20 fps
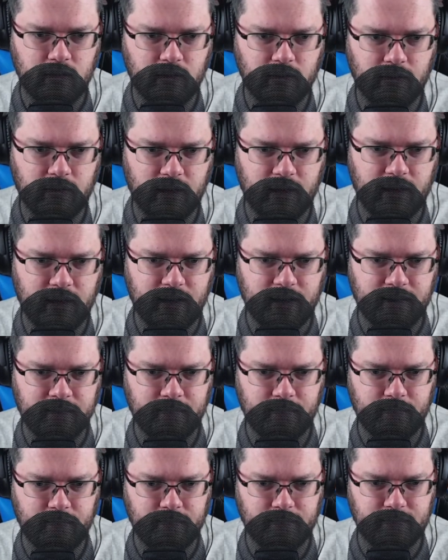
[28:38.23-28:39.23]
Okay.
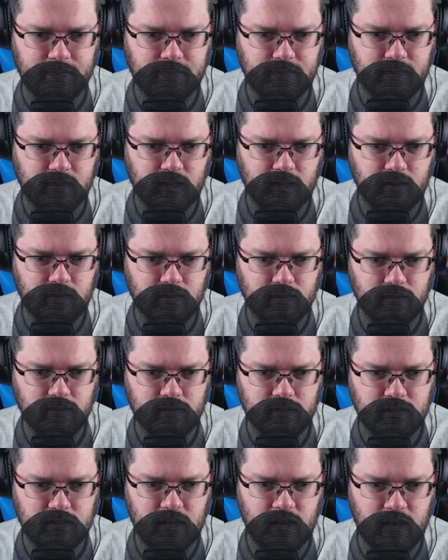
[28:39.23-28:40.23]

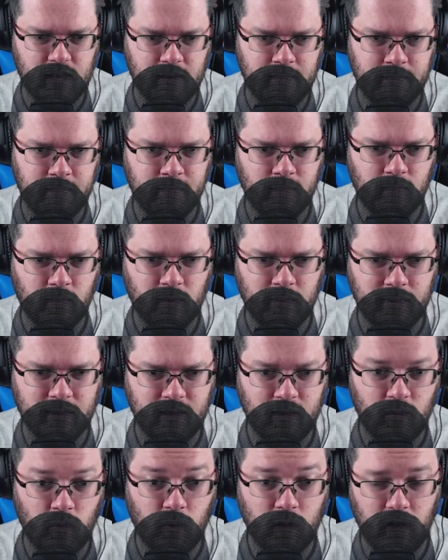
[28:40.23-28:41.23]
TM, what we
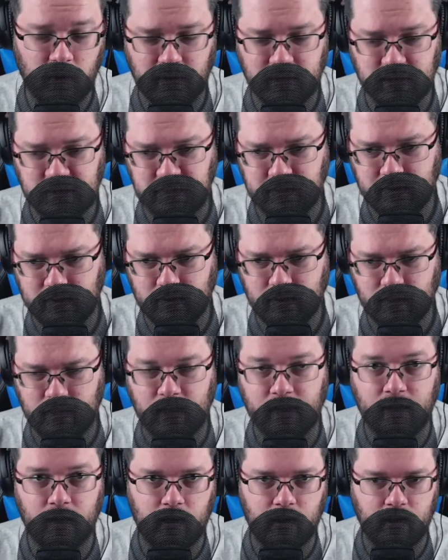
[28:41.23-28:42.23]
get? Will-O-Wisp.
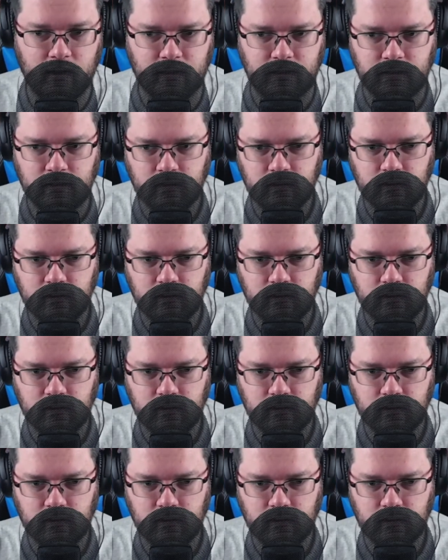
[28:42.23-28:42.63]
Thank God. It